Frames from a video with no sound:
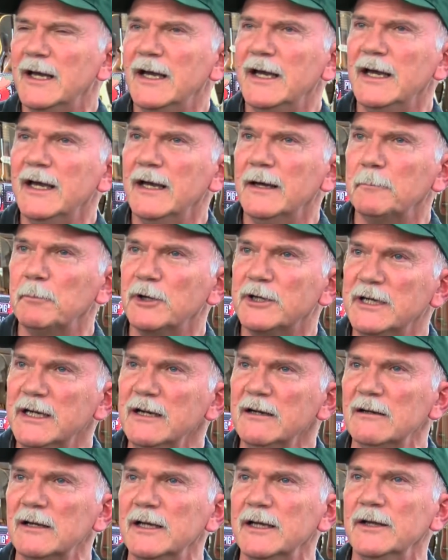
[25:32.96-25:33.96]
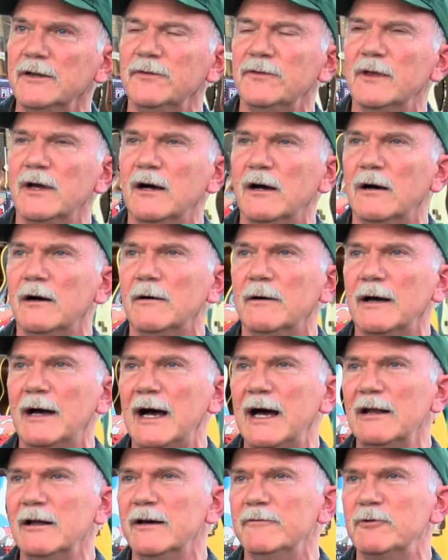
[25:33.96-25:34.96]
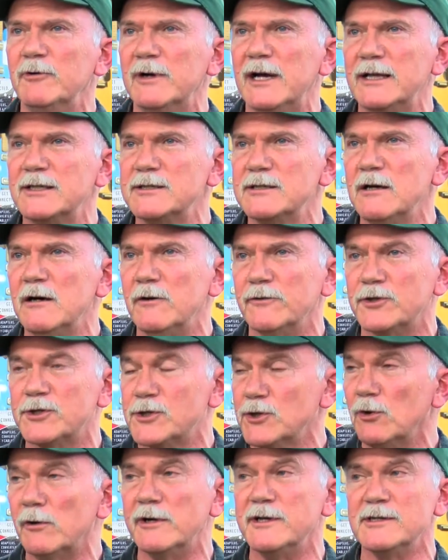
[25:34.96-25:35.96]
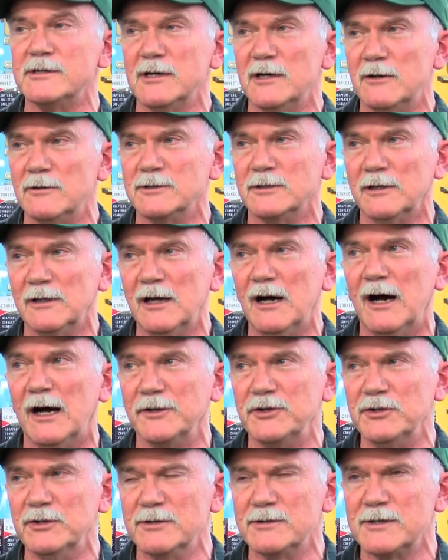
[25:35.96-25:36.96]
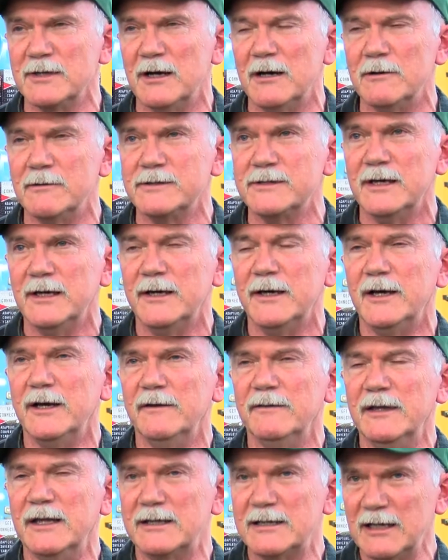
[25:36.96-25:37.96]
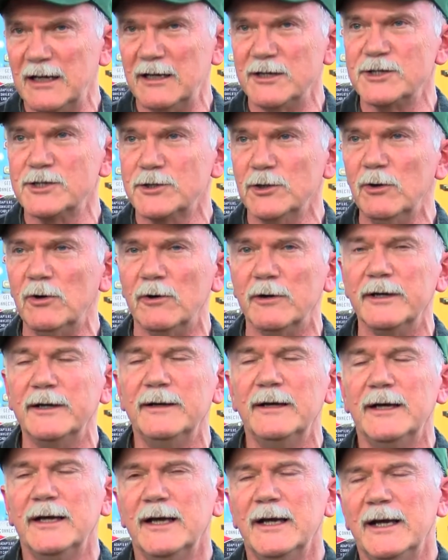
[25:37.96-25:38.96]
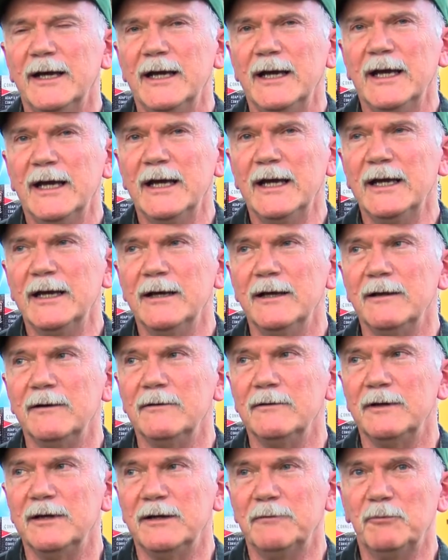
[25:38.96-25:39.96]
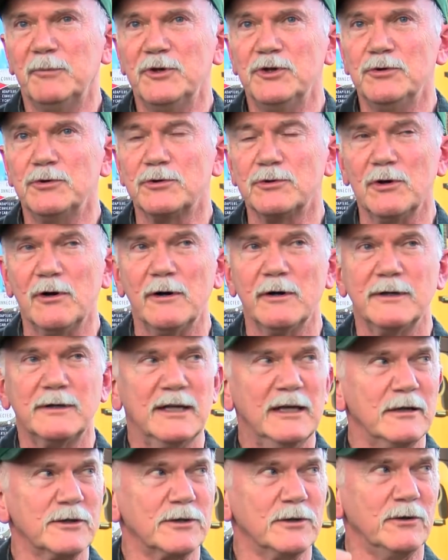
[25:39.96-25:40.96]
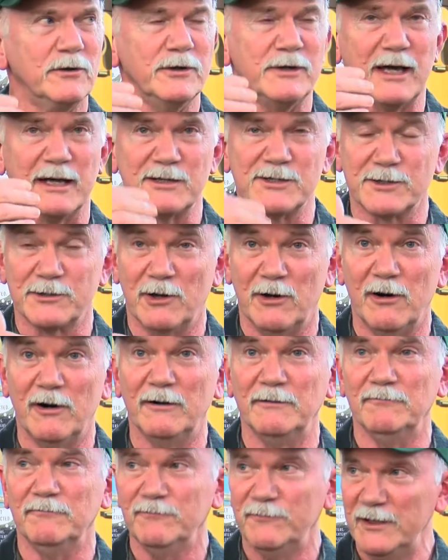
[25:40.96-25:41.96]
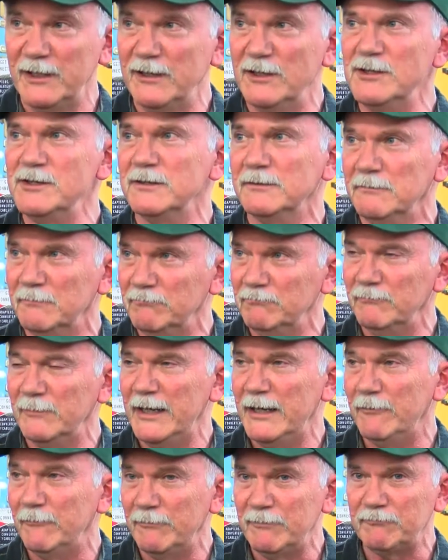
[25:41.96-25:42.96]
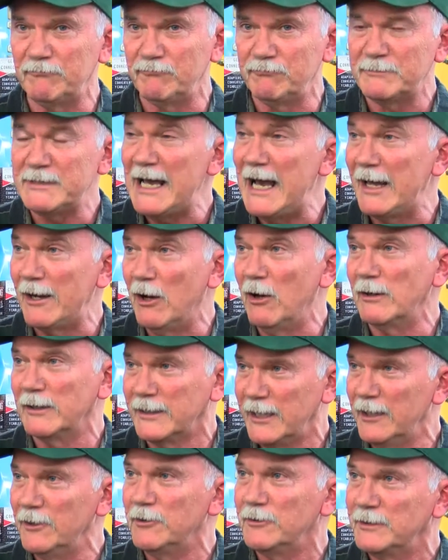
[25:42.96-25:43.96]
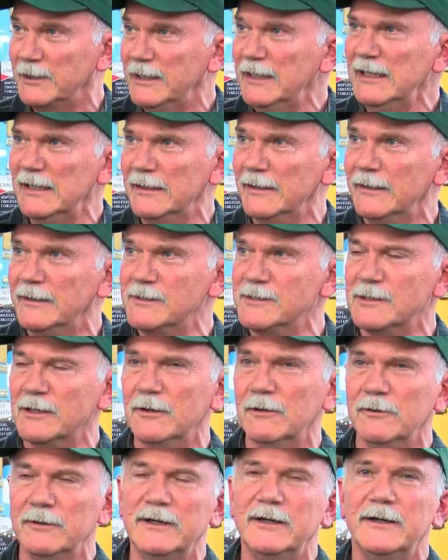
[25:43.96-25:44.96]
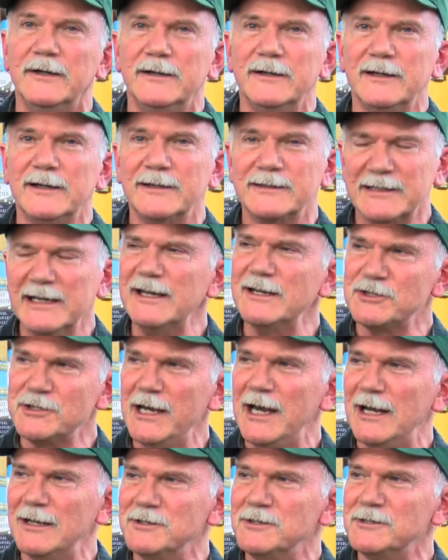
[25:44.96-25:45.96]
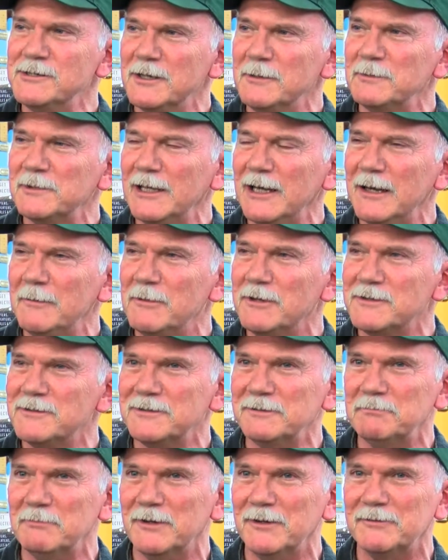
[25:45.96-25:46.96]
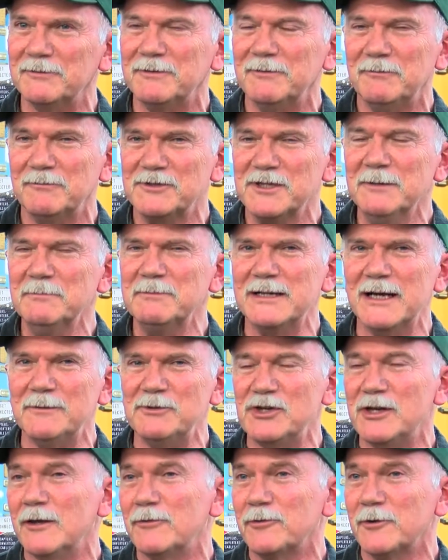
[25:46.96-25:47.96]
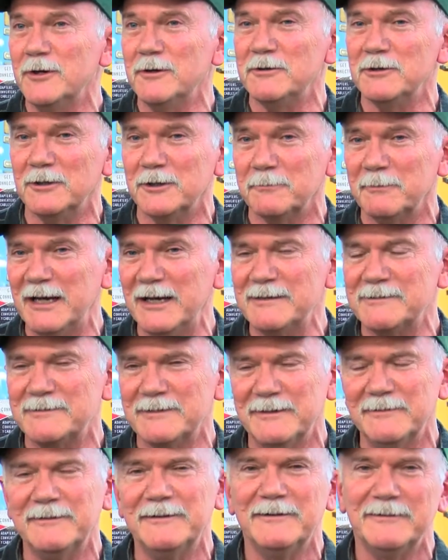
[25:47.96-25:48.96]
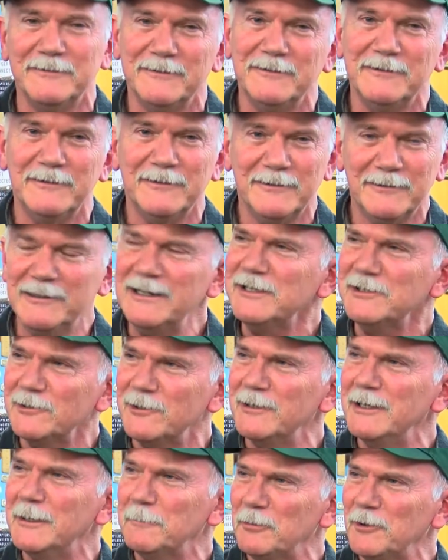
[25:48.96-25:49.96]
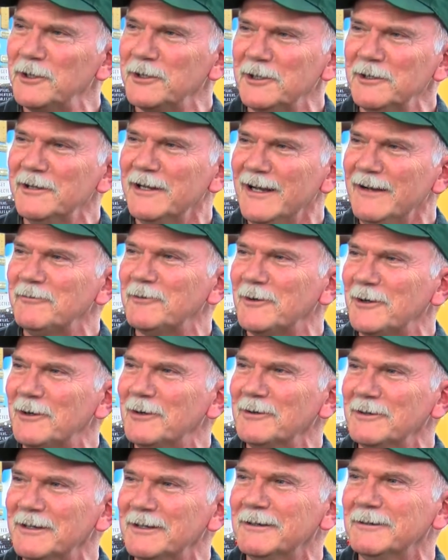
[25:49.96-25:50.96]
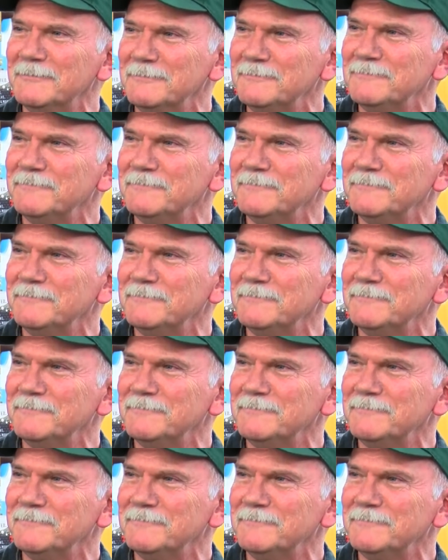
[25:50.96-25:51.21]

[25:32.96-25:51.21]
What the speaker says: And particularly, I love to write story songs a lot. You know, songs that tell a story. And when you're starting to tell a story, you got to start and finish and tie it all together at the end. And so it's kind of challenging sometimes, but sometimes you get through and you look back and say, well, that turned out pretty good after all, you know.